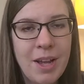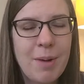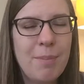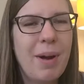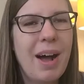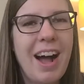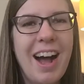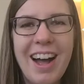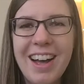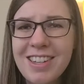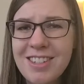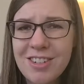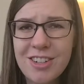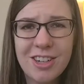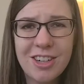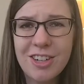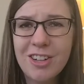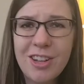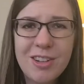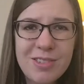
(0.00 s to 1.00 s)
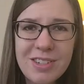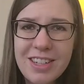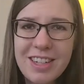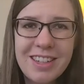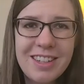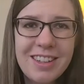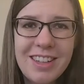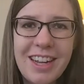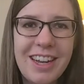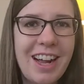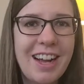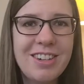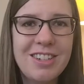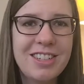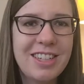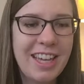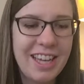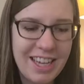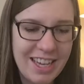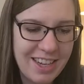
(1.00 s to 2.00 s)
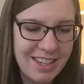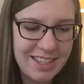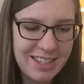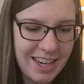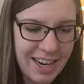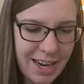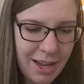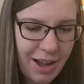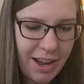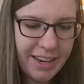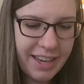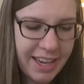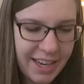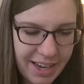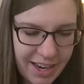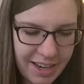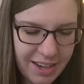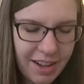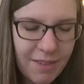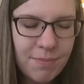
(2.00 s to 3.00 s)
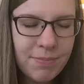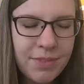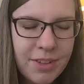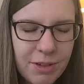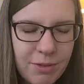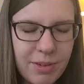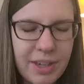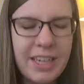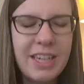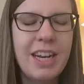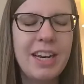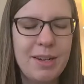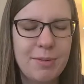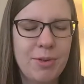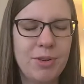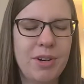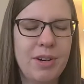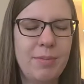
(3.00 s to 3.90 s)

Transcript: My eyes start closing. Like, I just can't stay. I can't read anymore.